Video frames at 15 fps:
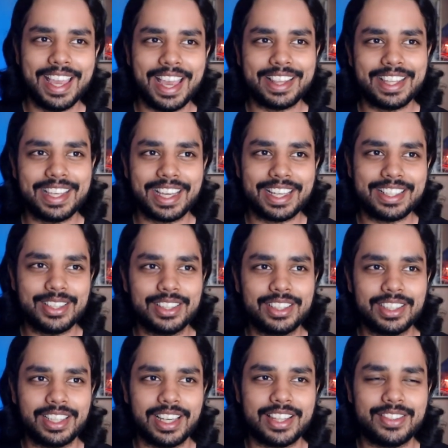I think I
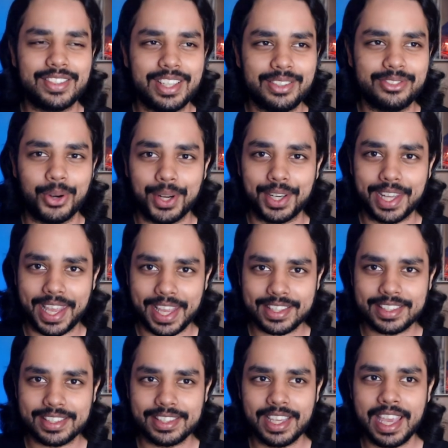took uh, three to four
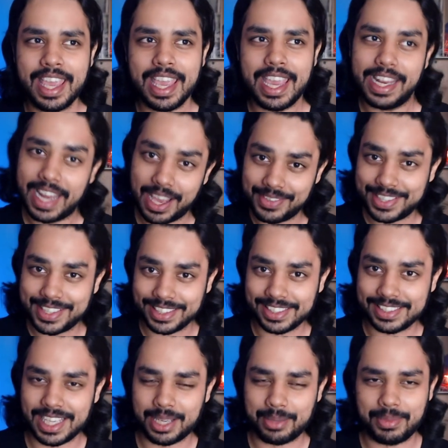takes in every
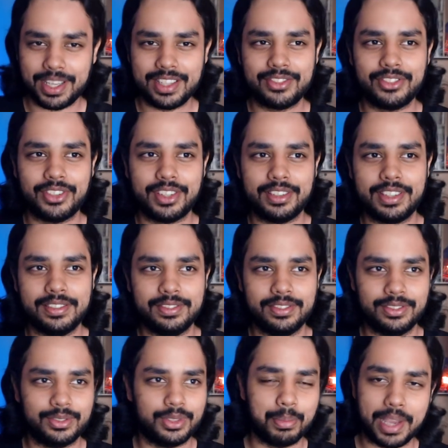single segment for
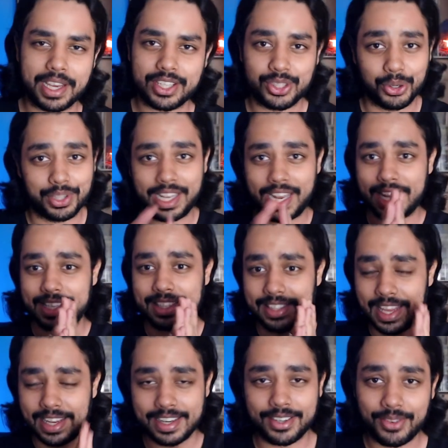to make sure that I
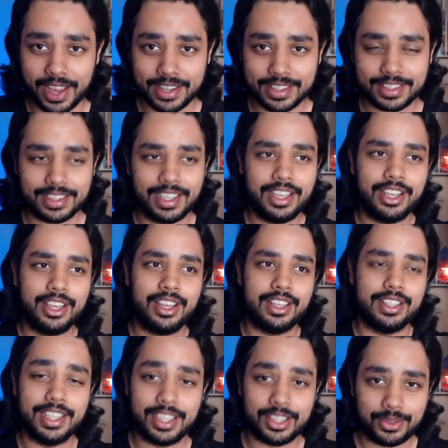said it right,
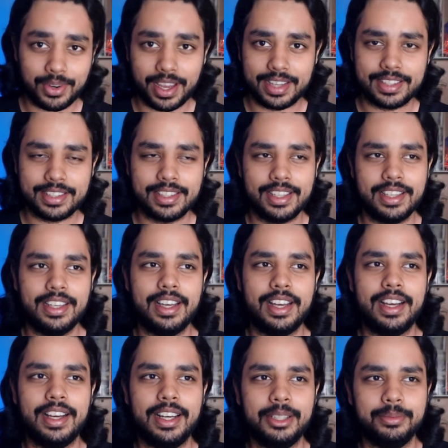did it right,
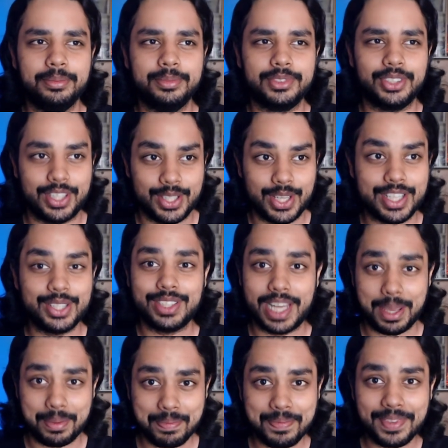um, so it, it, took
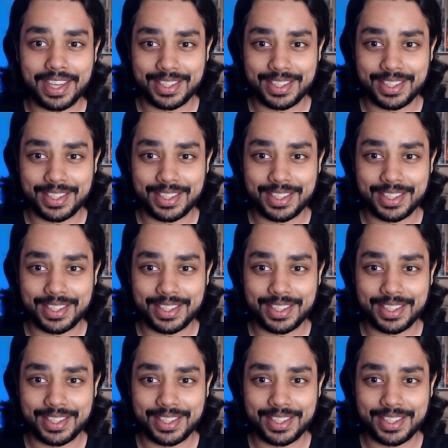time.